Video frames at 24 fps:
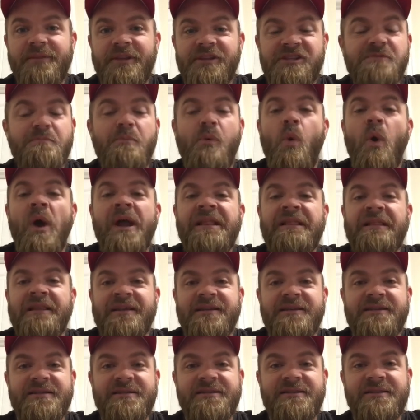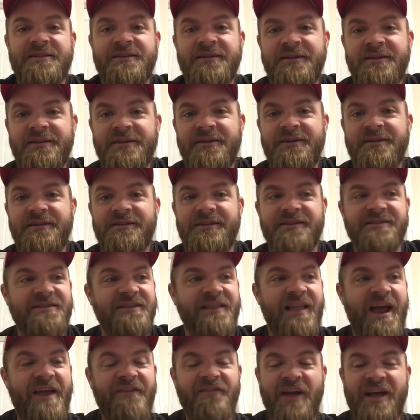It's pointless. This
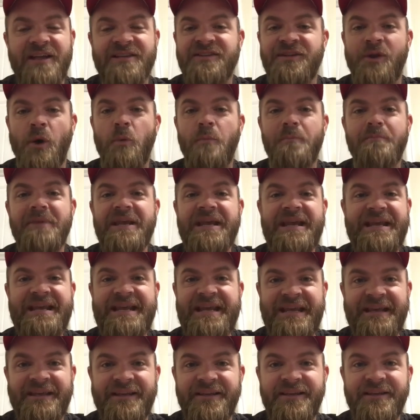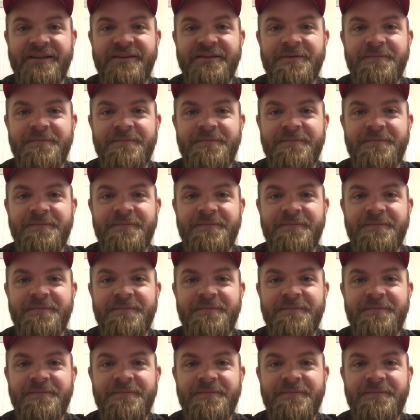life has no meaning.